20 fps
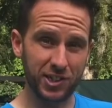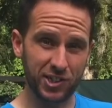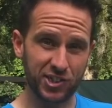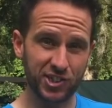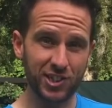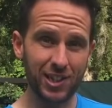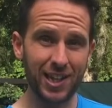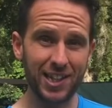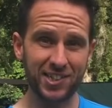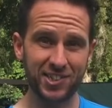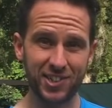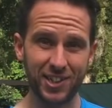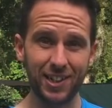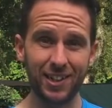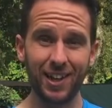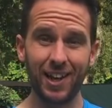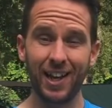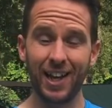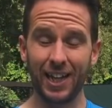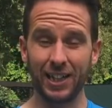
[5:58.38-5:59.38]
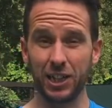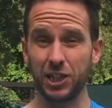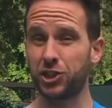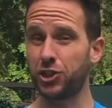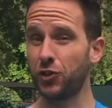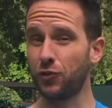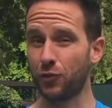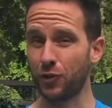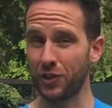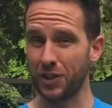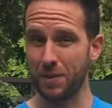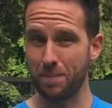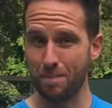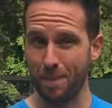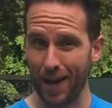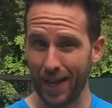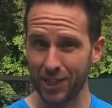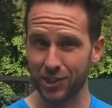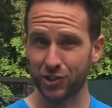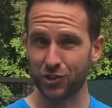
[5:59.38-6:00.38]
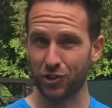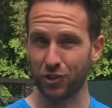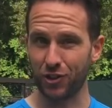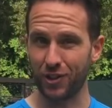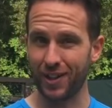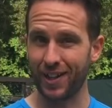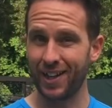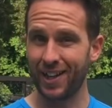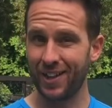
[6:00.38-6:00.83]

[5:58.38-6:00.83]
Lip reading: to slice it, unless you've really mastered